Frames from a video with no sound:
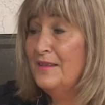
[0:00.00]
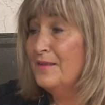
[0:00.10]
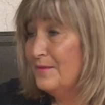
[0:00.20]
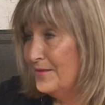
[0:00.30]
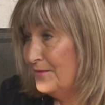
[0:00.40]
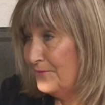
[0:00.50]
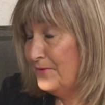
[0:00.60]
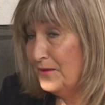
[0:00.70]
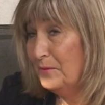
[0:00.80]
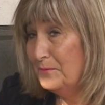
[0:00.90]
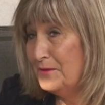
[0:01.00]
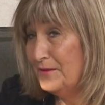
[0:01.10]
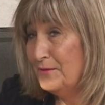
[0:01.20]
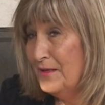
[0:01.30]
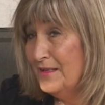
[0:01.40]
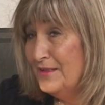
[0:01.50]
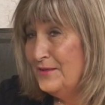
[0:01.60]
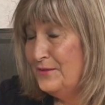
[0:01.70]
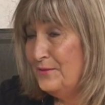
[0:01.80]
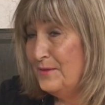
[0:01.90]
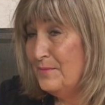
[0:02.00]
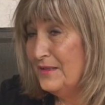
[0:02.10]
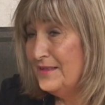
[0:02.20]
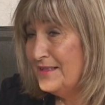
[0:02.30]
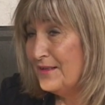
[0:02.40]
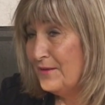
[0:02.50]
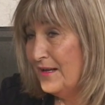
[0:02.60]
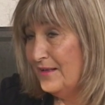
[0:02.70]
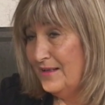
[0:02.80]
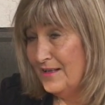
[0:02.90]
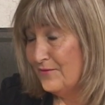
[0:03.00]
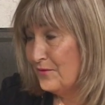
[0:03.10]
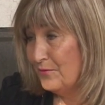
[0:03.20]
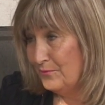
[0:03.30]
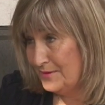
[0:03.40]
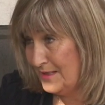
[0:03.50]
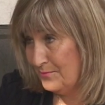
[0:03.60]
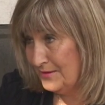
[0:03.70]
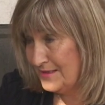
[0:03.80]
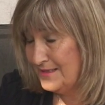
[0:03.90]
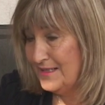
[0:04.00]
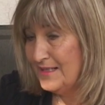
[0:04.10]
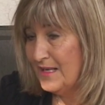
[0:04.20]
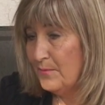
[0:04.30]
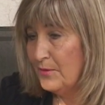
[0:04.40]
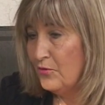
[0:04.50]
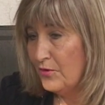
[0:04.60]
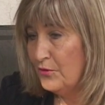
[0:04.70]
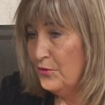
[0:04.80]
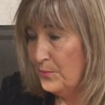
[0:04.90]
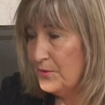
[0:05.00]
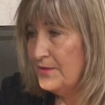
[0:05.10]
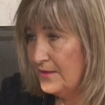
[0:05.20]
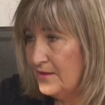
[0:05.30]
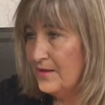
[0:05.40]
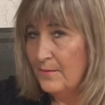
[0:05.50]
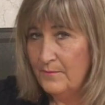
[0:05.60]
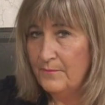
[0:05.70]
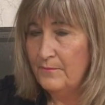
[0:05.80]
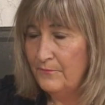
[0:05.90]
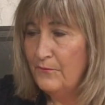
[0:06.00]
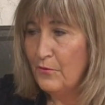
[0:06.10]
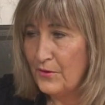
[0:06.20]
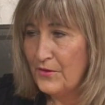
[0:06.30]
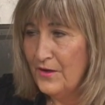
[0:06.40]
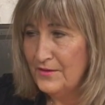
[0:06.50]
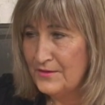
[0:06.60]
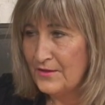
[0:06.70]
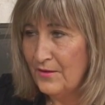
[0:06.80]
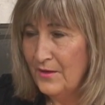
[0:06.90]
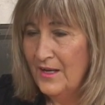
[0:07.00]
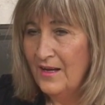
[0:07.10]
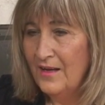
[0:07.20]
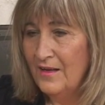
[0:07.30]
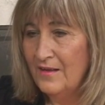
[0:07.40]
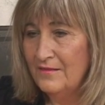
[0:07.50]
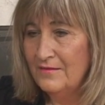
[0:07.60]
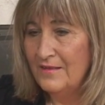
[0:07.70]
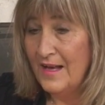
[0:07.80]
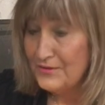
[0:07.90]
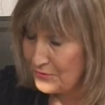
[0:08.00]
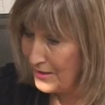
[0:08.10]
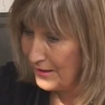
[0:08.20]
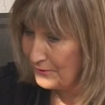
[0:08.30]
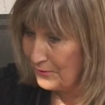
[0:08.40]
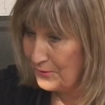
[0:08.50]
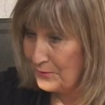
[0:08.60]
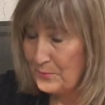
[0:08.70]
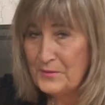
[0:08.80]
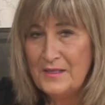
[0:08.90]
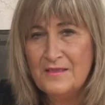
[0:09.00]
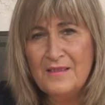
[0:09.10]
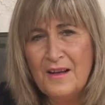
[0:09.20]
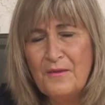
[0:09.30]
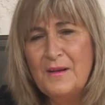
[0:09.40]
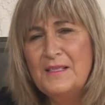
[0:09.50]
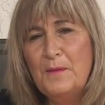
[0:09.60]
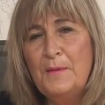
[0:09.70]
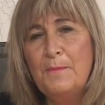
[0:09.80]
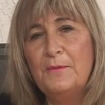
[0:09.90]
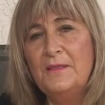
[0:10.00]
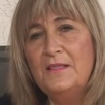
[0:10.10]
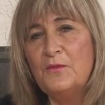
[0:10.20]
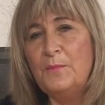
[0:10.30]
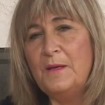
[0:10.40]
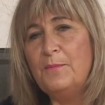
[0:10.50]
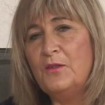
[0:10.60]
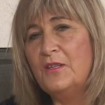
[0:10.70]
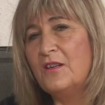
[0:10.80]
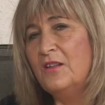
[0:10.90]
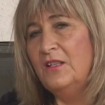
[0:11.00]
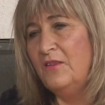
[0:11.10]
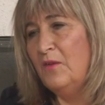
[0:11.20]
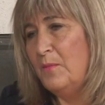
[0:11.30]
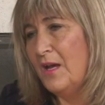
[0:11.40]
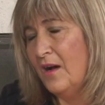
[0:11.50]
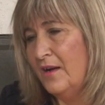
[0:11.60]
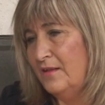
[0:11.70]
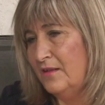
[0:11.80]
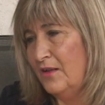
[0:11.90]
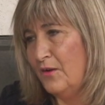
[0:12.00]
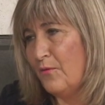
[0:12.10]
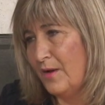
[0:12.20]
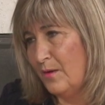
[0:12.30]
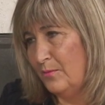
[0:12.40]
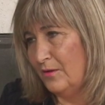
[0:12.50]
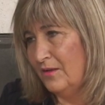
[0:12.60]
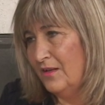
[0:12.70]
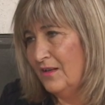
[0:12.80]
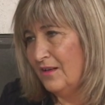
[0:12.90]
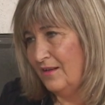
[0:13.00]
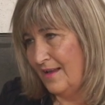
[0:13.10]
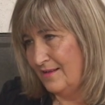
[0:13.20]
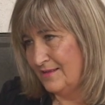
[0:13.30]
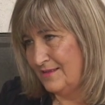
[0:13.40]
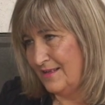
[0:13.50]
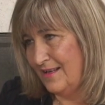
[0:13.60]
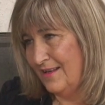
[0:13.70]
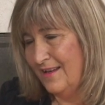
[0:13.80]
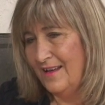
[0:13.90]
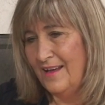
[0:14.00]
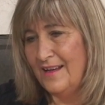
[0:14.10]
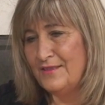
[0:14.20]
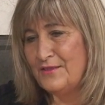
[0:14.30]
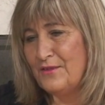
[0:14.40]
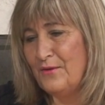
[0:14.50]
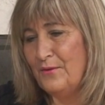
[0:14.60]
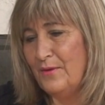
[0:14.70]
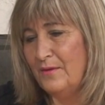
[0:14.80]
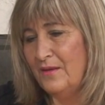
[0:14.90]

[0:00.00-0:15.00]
the film to the military, and he never was able to see it again. But Gordon Cooper did come forth also. Astronaut Gordon Cooper. These are not crazy people. These are people that are leaving behind an incredible legacy. And so,